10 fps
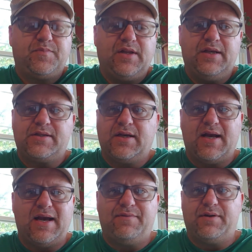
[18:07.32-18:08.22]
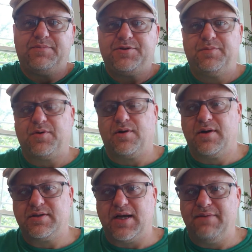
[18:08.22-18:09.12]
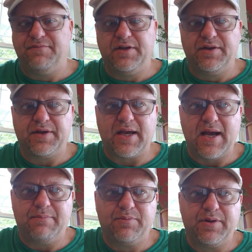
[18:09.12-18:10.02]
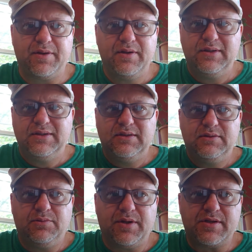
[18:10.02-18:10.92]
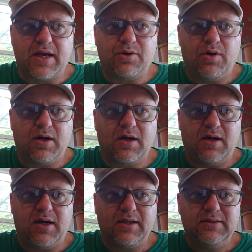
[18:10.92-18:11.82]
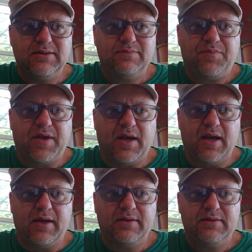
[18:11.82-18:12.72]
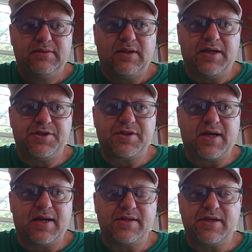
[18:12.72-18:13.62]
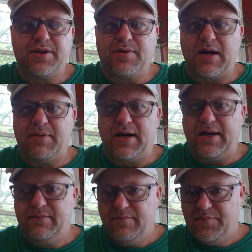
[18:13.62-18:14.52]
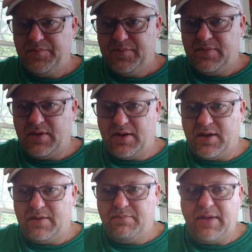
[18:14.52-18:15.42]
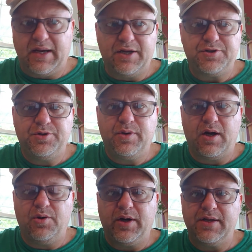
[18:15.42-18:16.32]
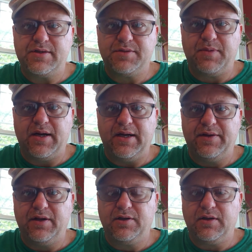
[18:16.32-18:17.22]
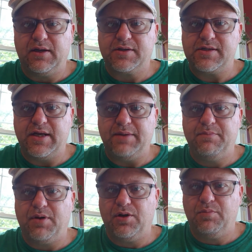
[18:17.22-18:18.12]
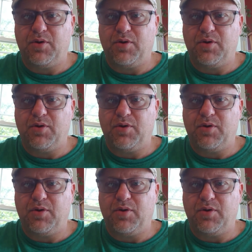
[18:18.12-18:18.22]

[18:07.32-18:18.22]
He's going to have a super hard time filling the gap with Saquon gone. And I just kind of see the Rabbi making it 2-0 against his buddy in the little Elk City Bowl